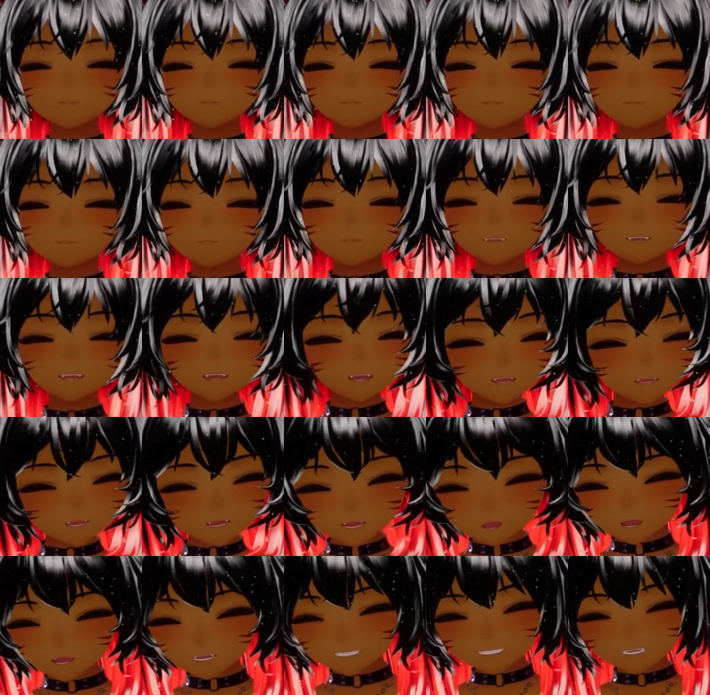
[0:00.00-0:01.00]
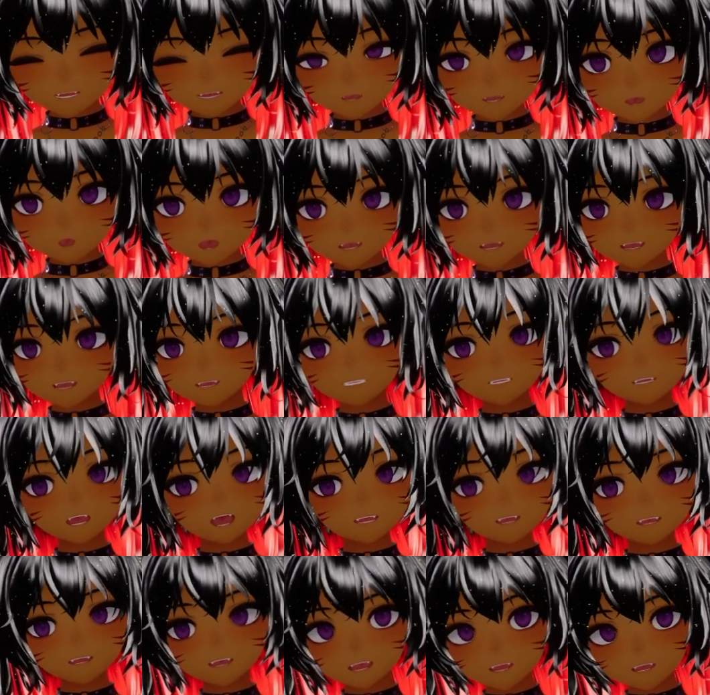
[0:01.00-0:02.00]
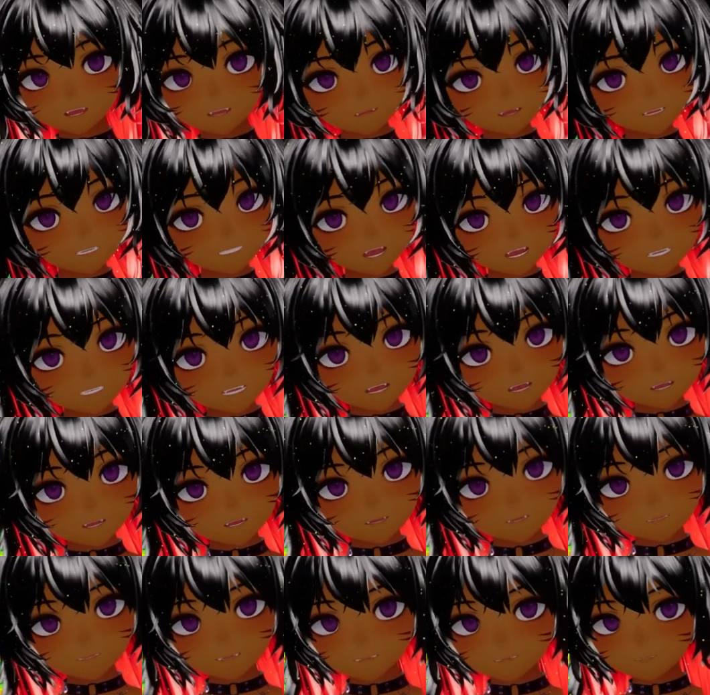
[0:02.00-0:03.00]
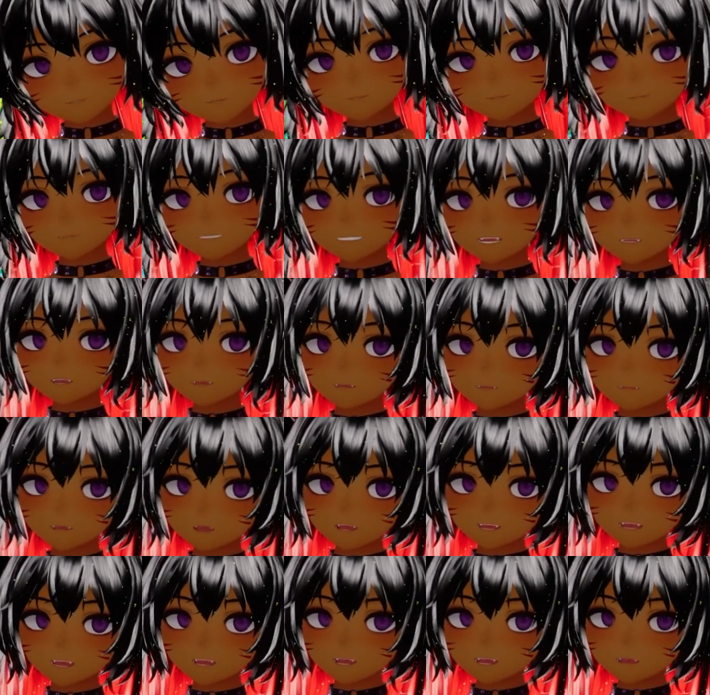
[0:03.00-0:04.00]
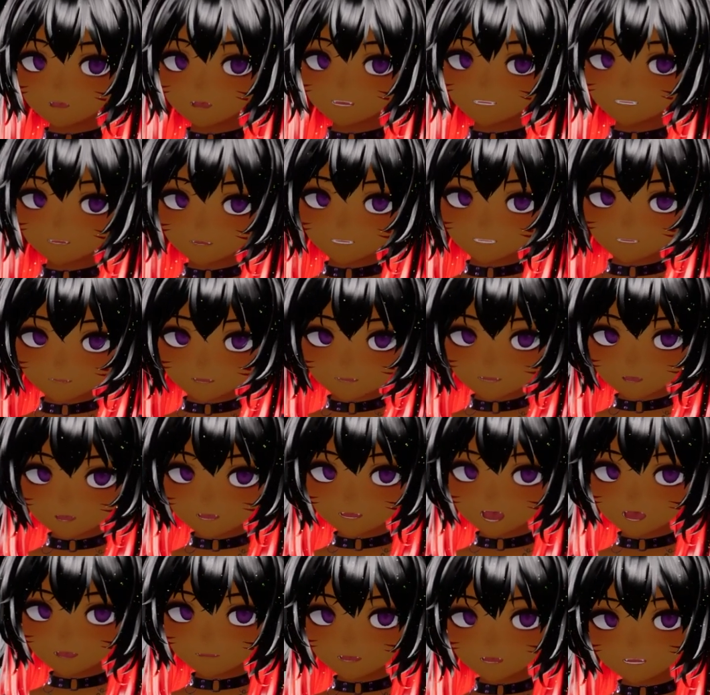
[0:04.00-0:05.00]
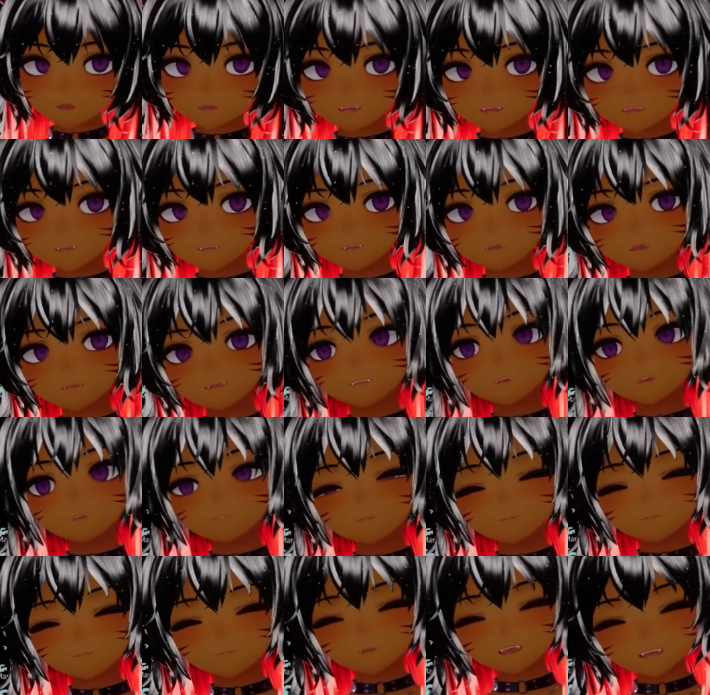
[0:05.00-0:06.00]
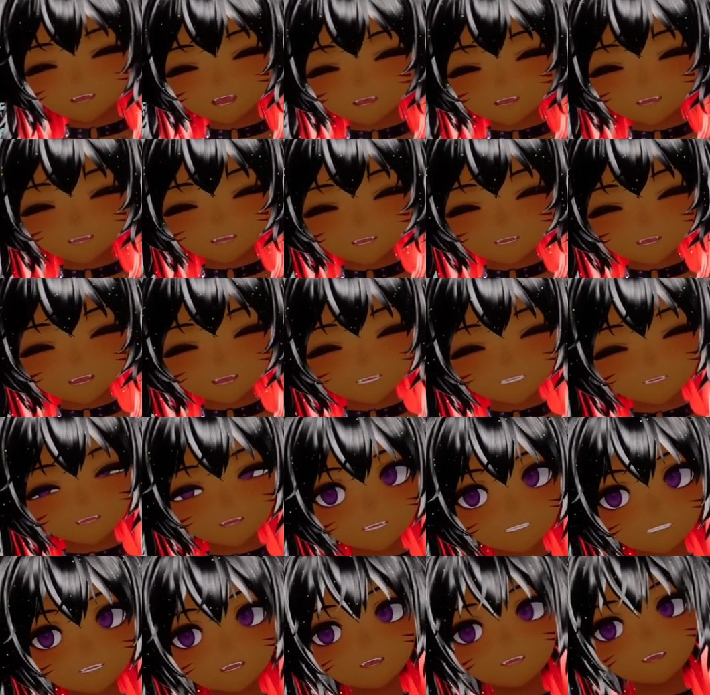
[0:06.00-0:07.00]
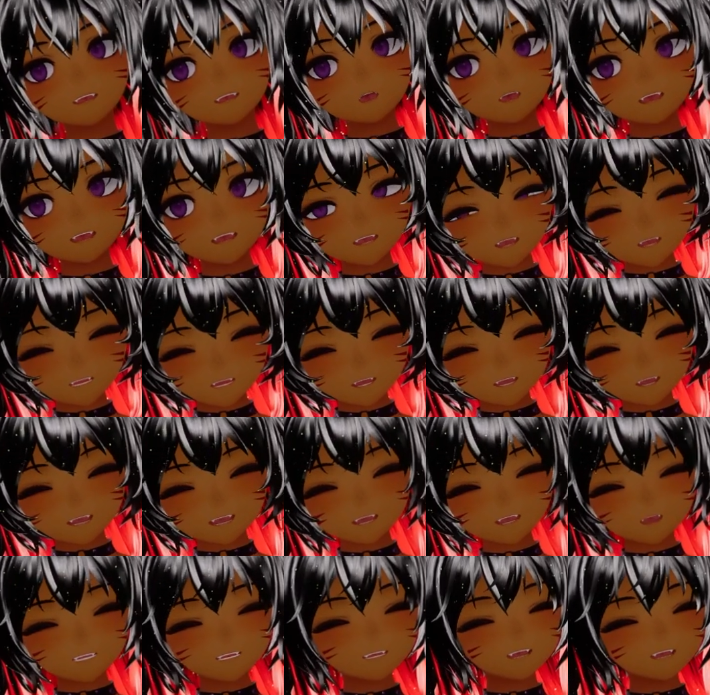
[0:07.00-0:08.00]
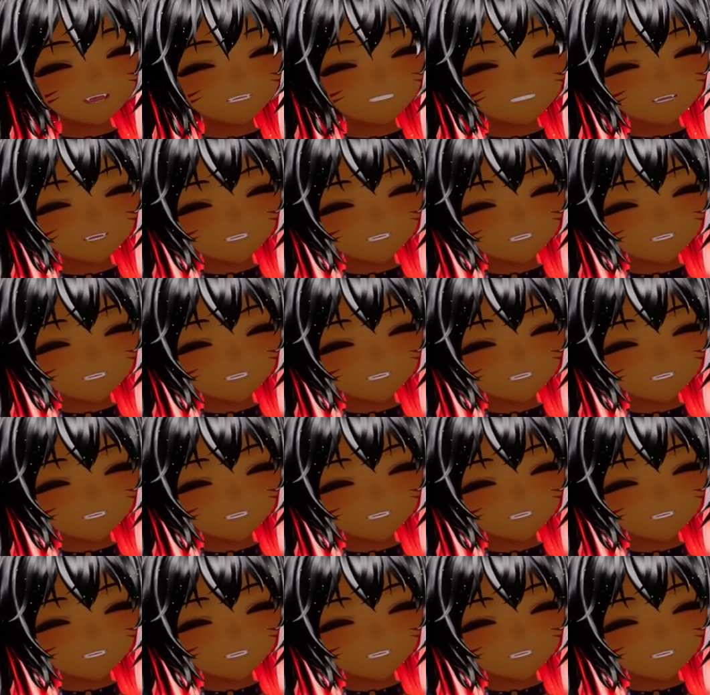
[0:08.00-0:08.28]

And don't stay on the coast. I cannot emphasize that enough. So if you got any questions, put them in the comments below. I'll try to answer them as best I can or get you the resources